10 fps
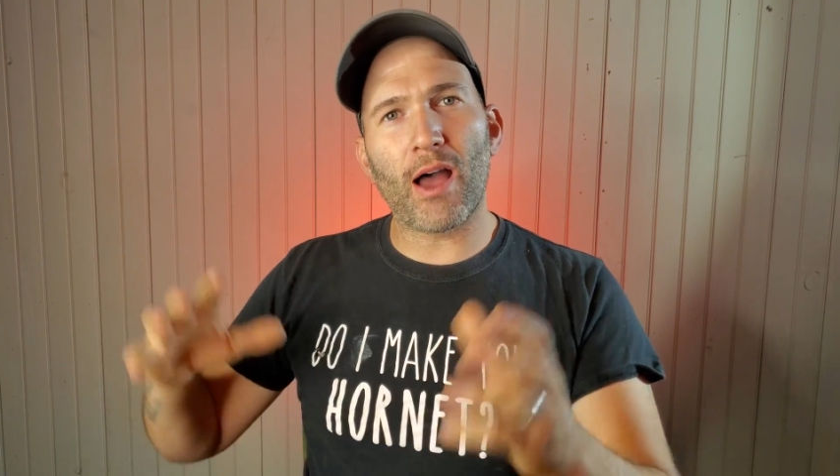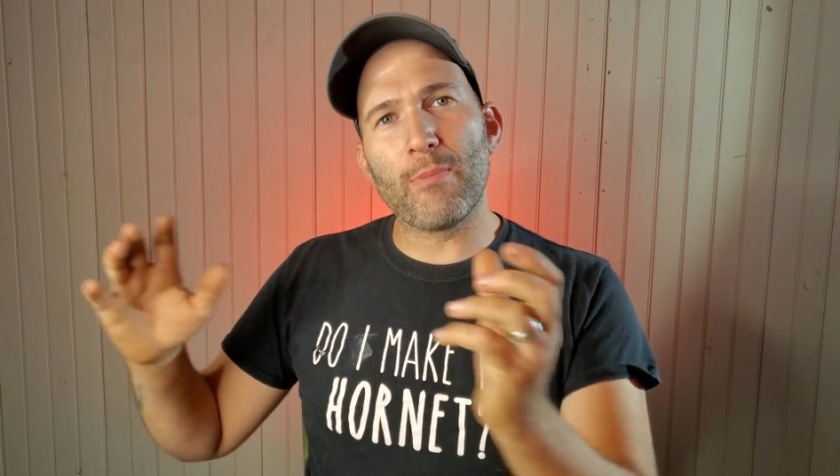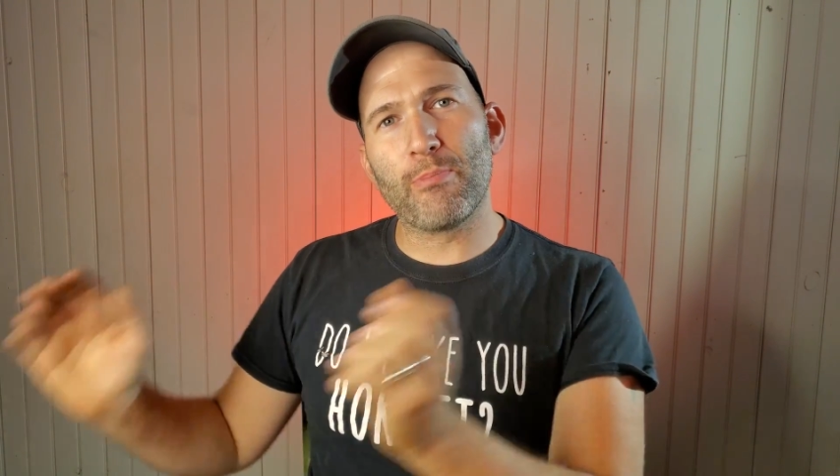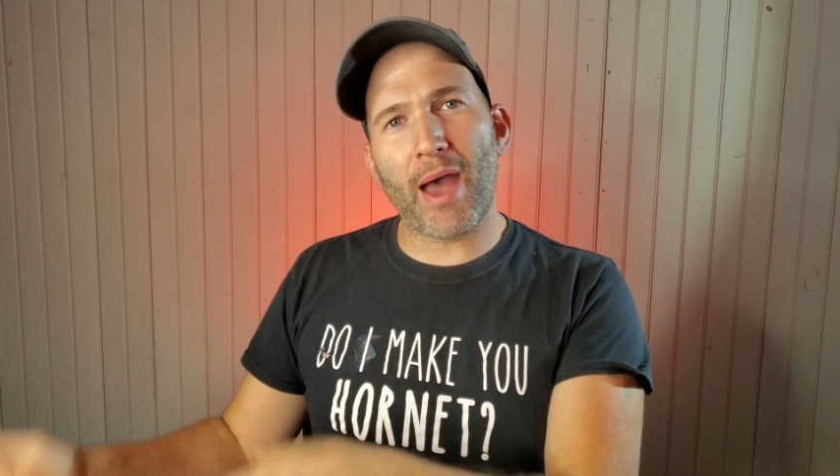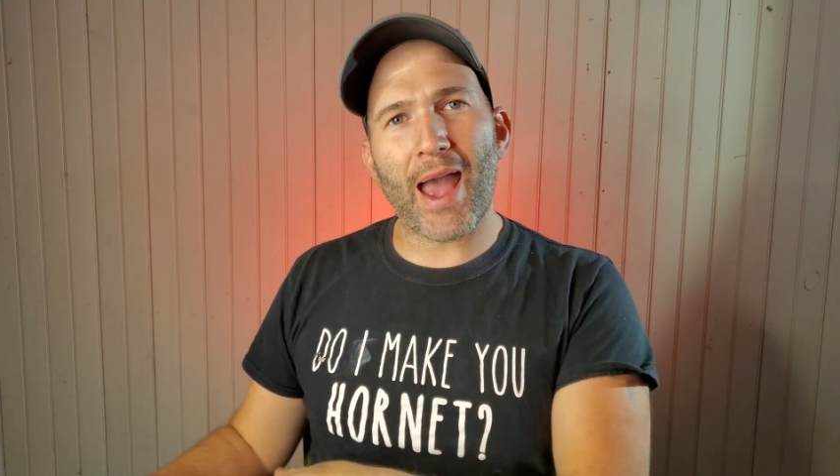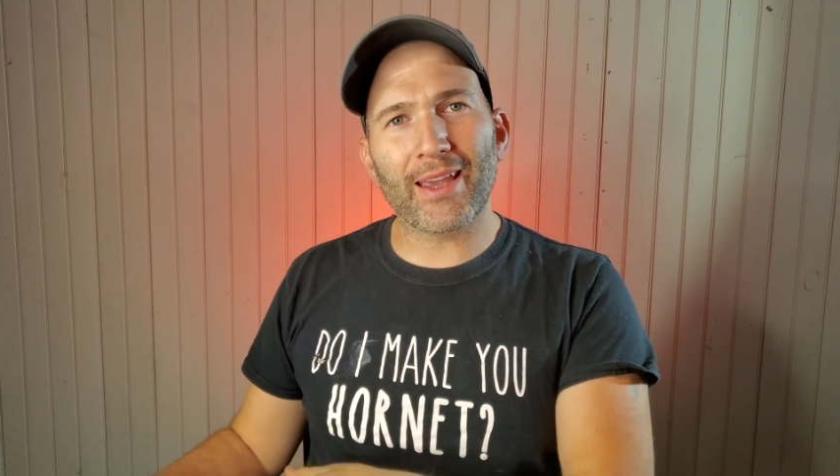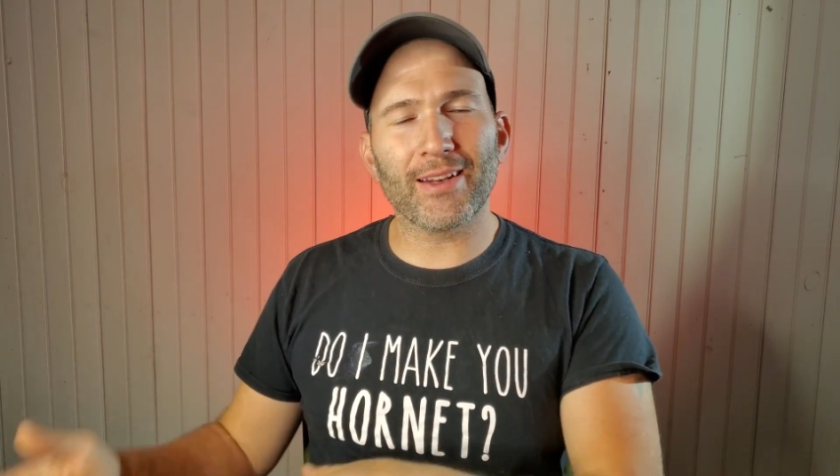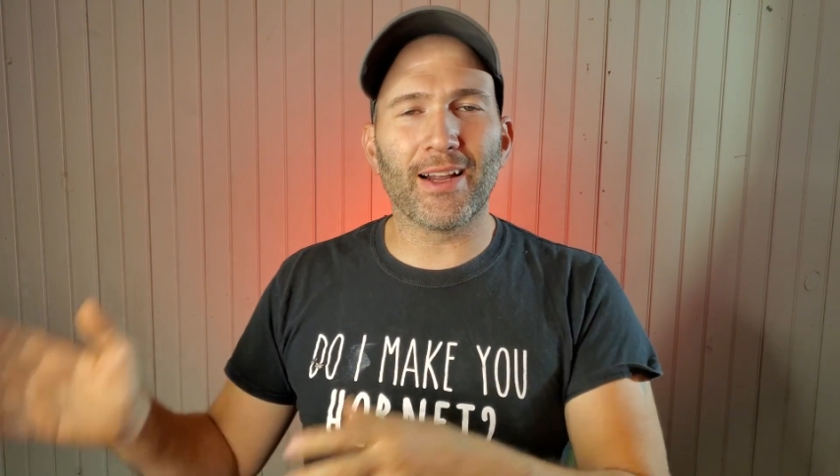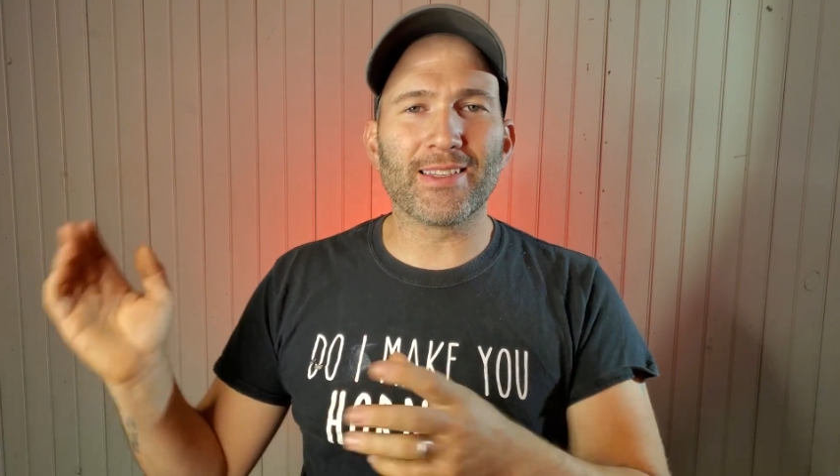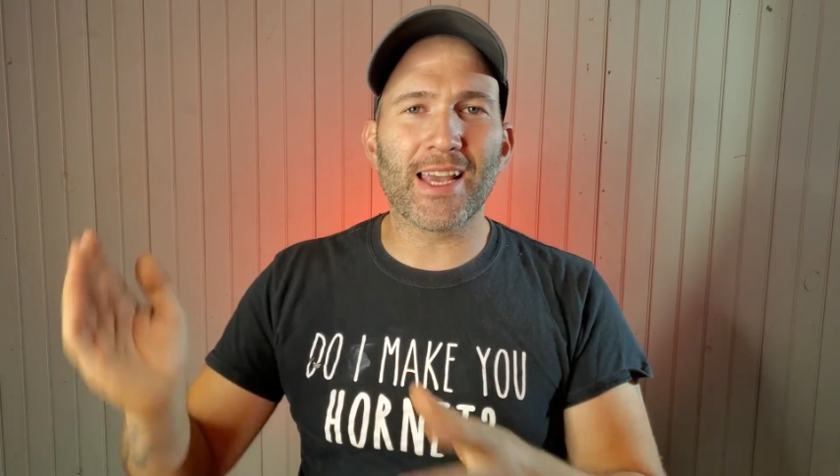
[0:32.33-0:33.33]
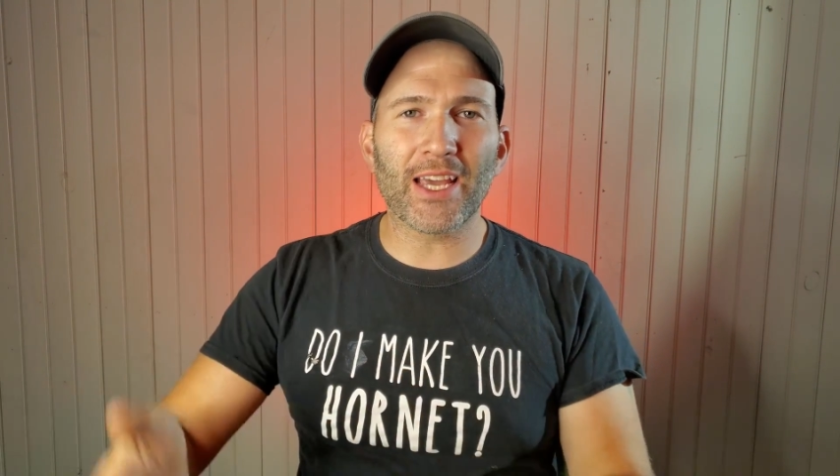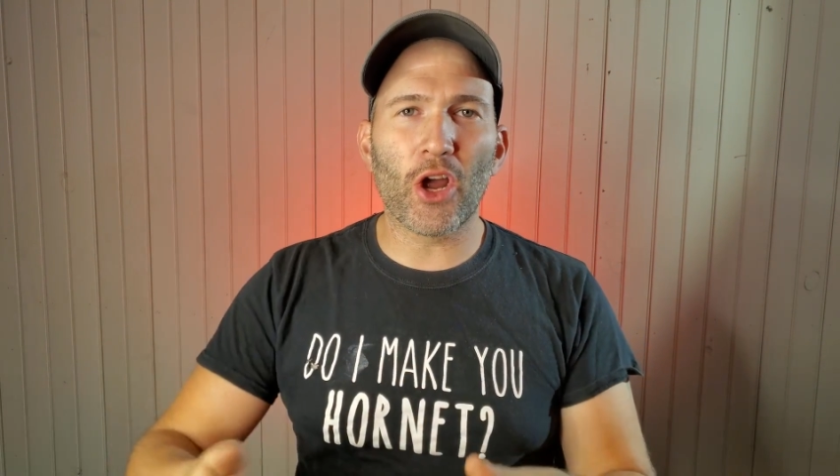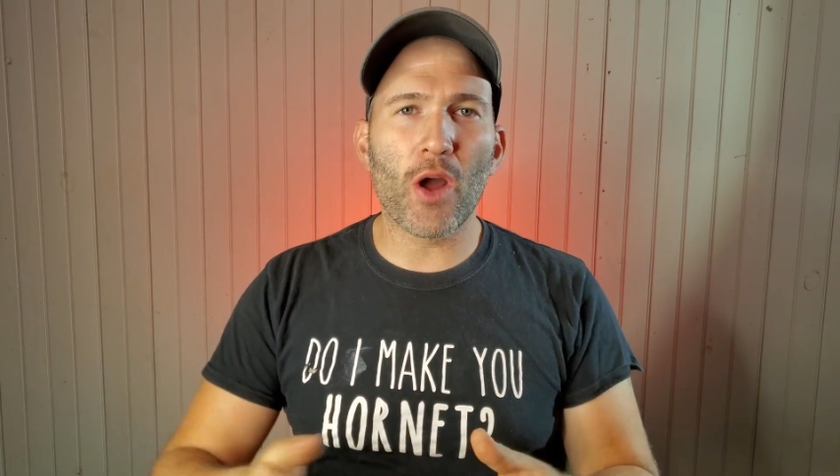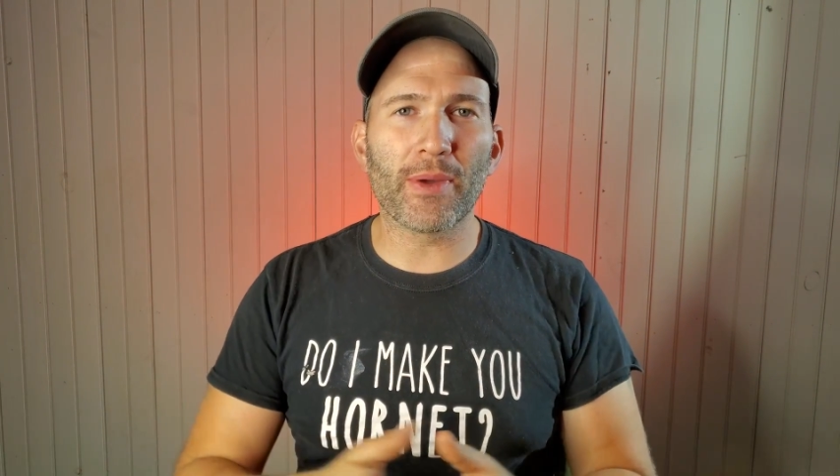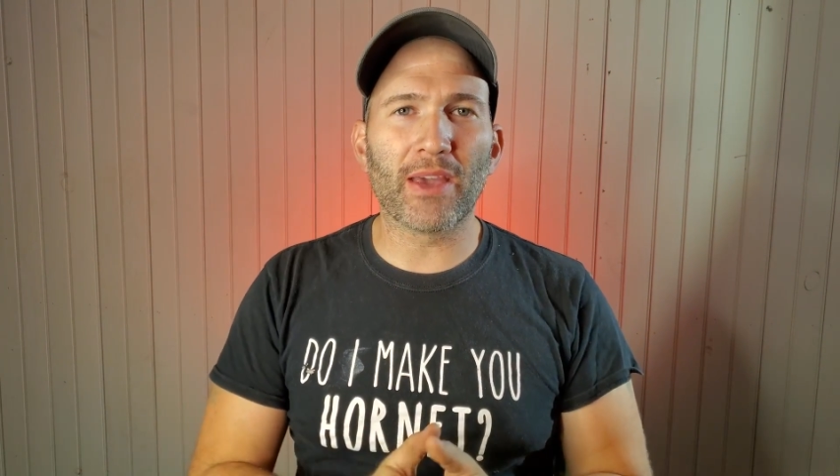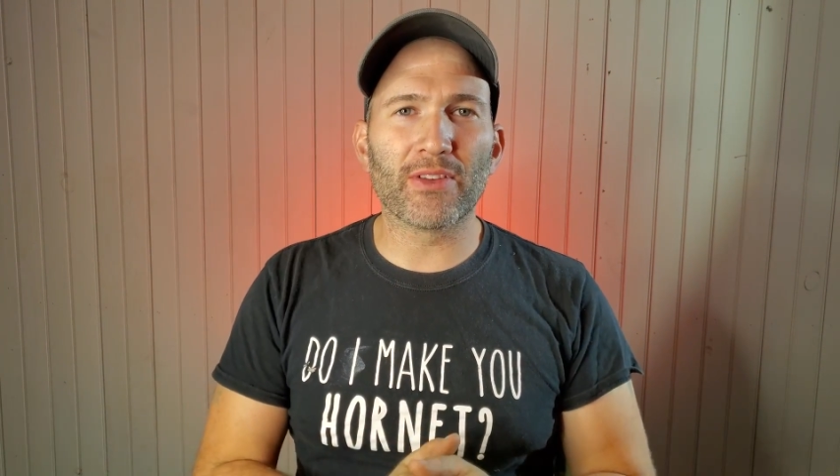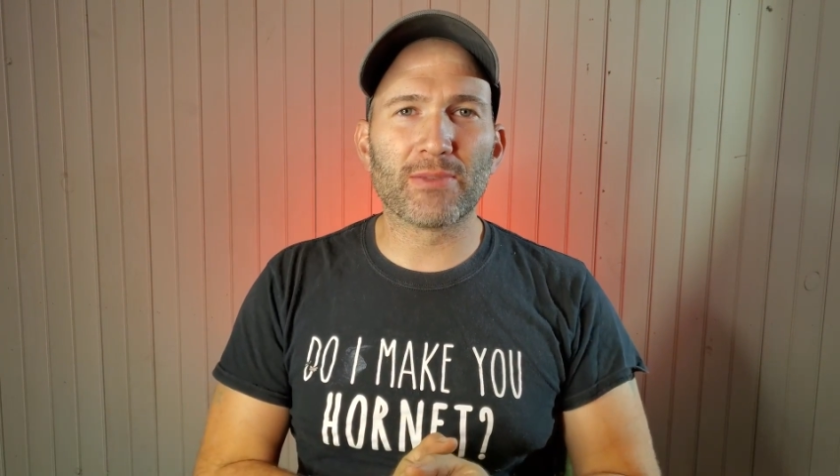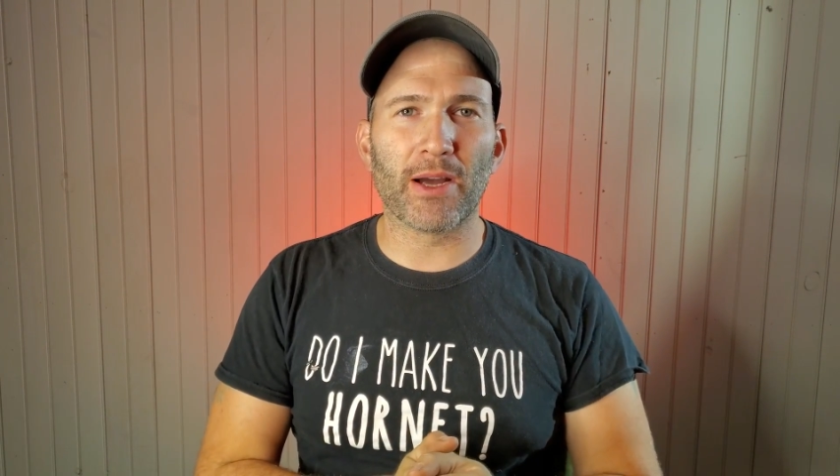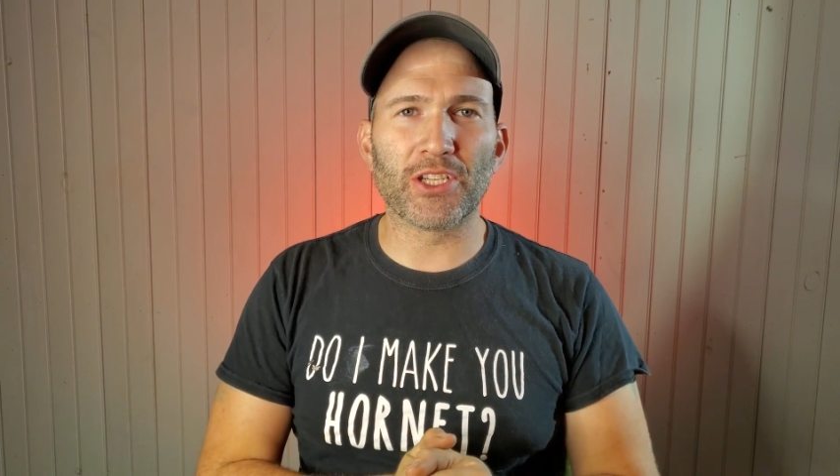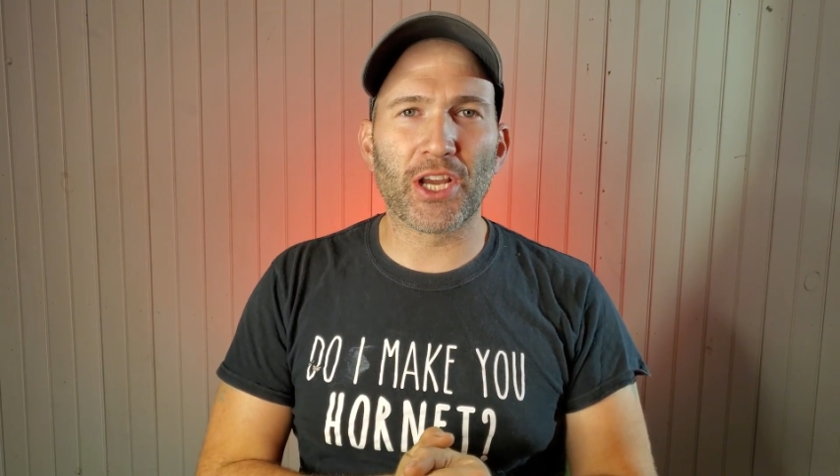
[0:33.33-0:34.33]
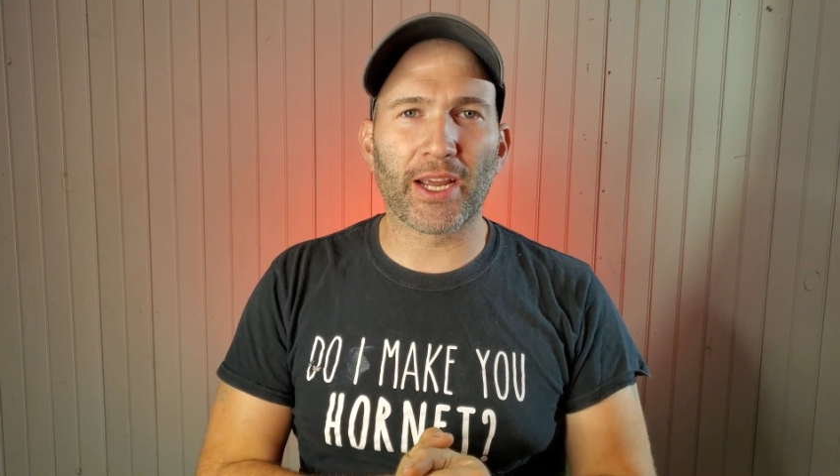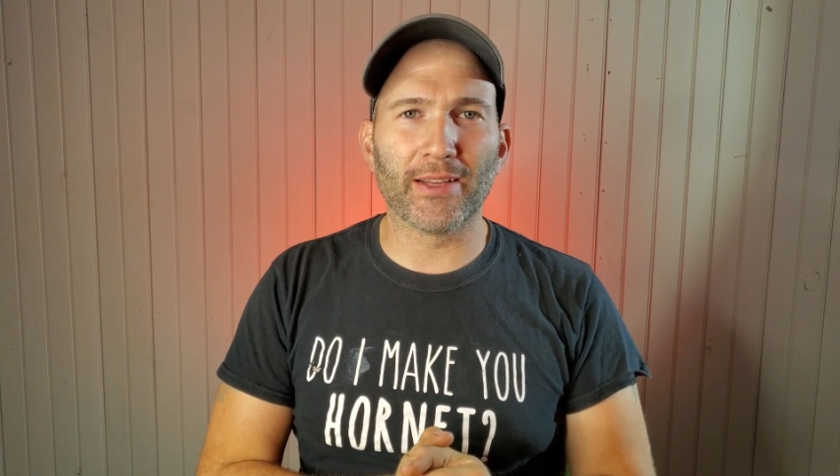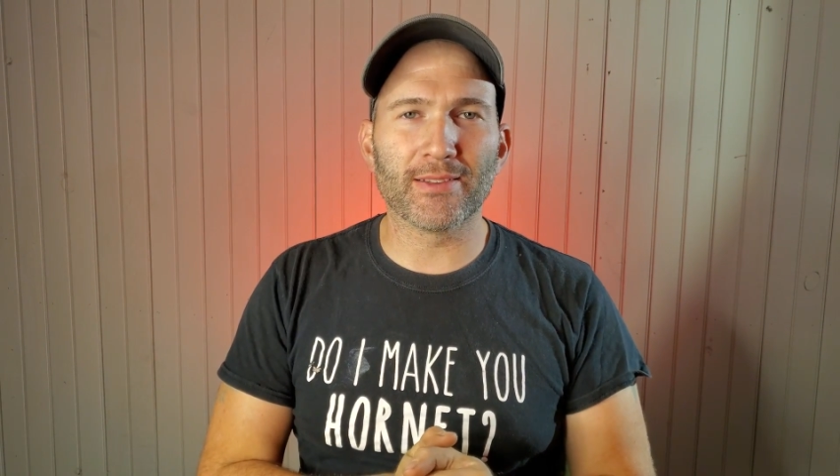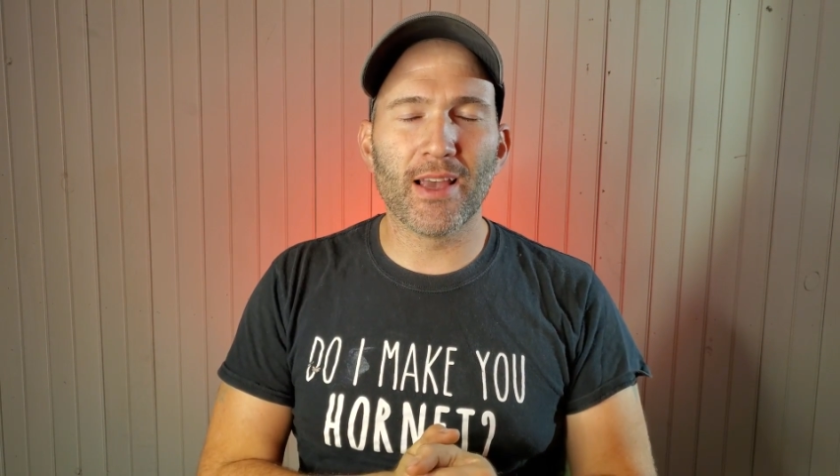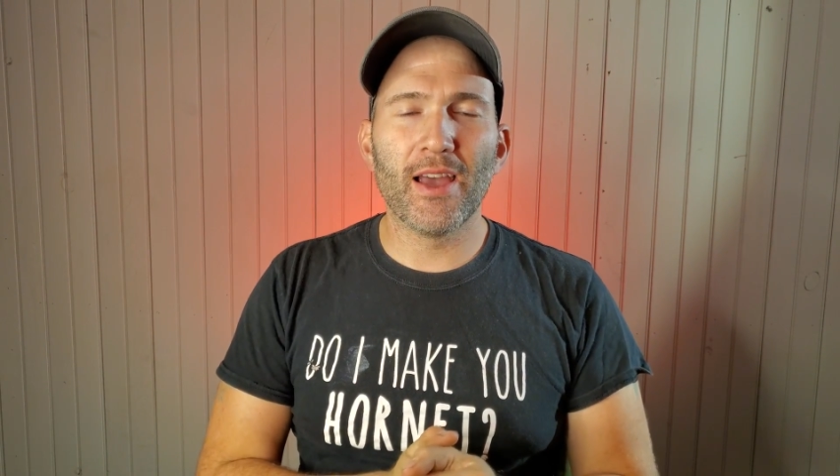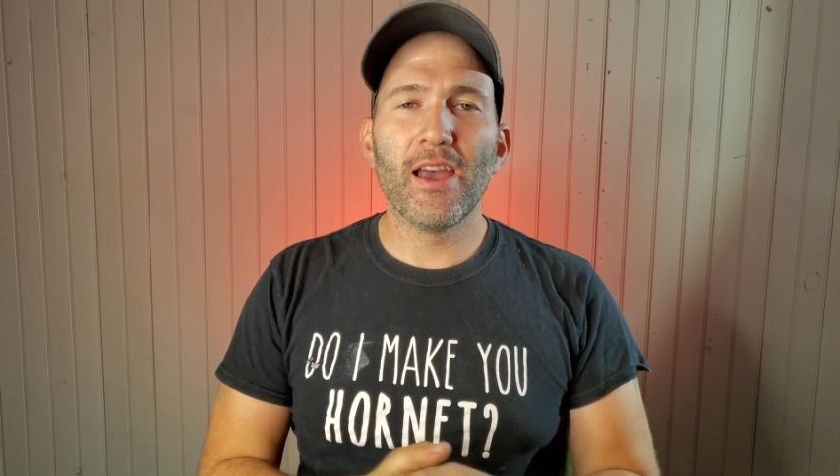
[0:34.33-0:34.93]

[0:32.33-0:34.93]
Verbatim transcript: I bag it, and I take it home and give it to my chickens.